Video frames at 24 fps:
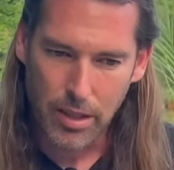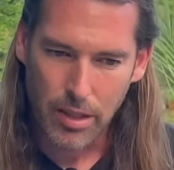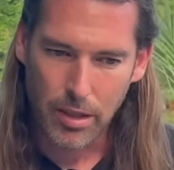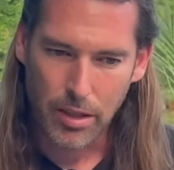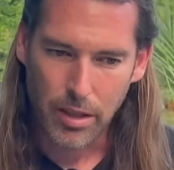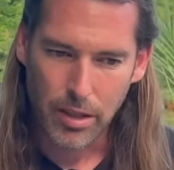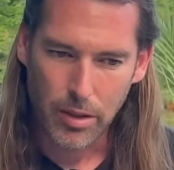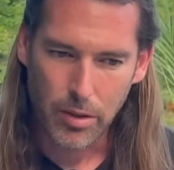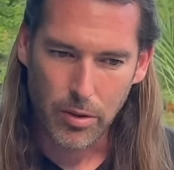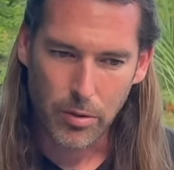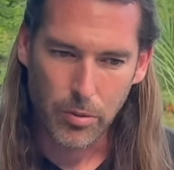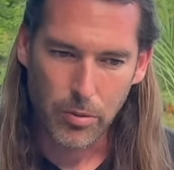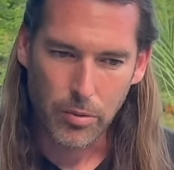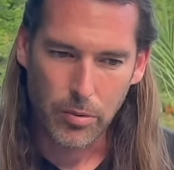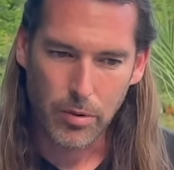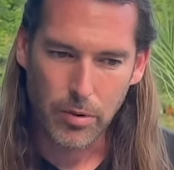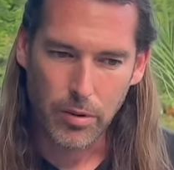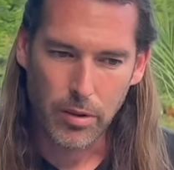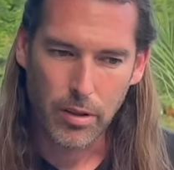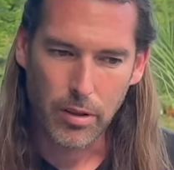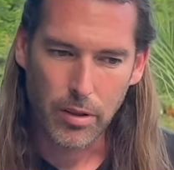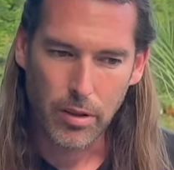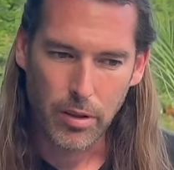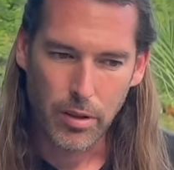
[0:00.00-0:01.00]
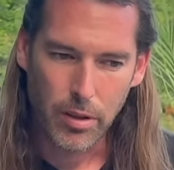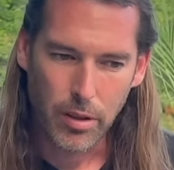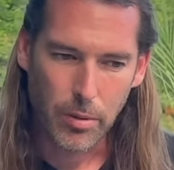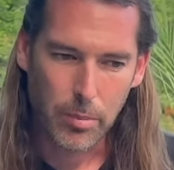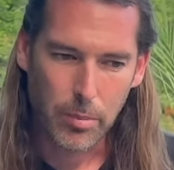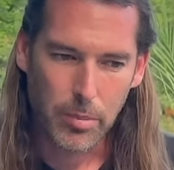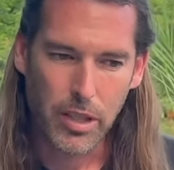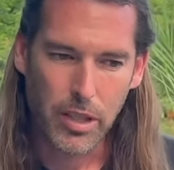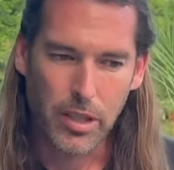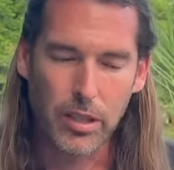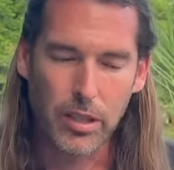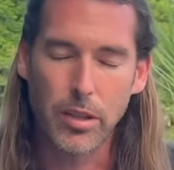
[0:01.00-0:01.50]
that the,
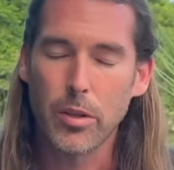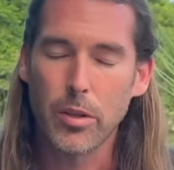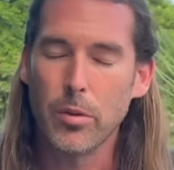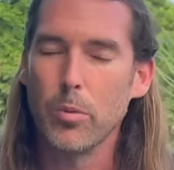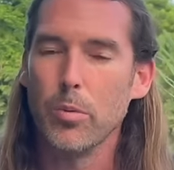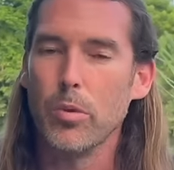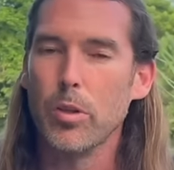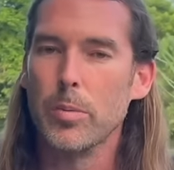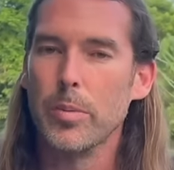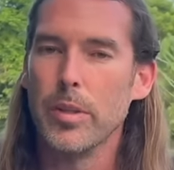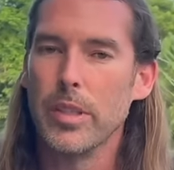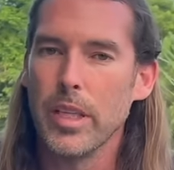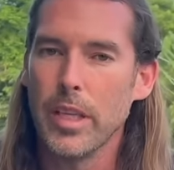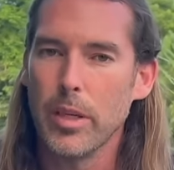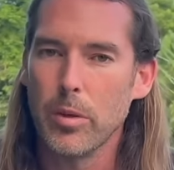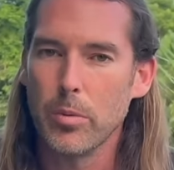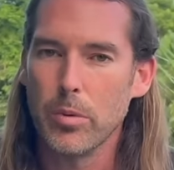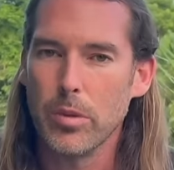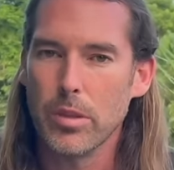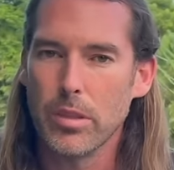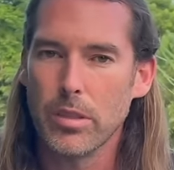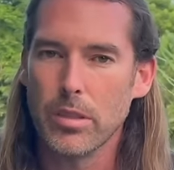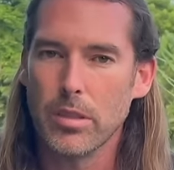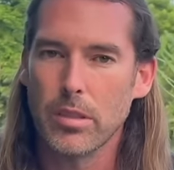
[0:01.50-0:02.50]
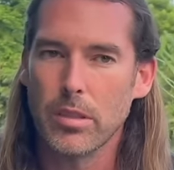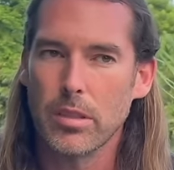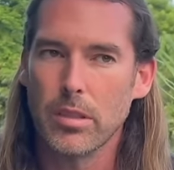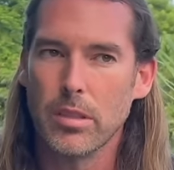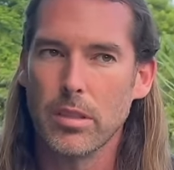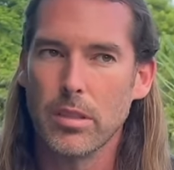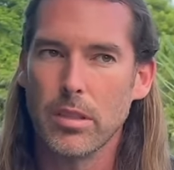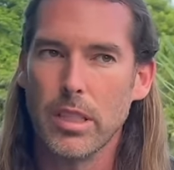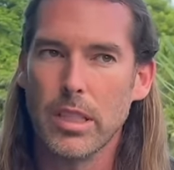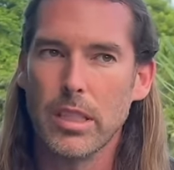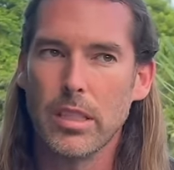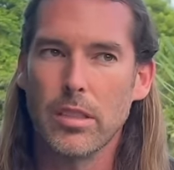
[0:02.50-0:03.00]
apparently the woman that was
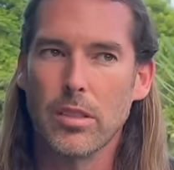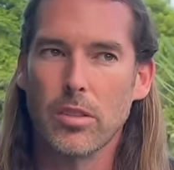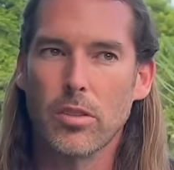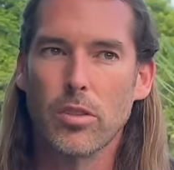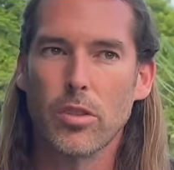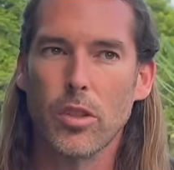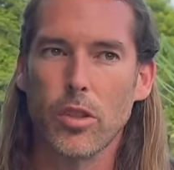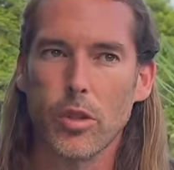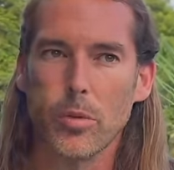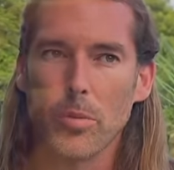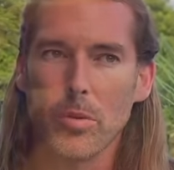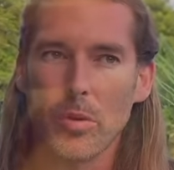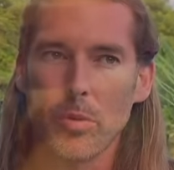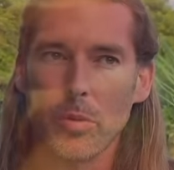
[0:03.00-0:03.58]
inconsolable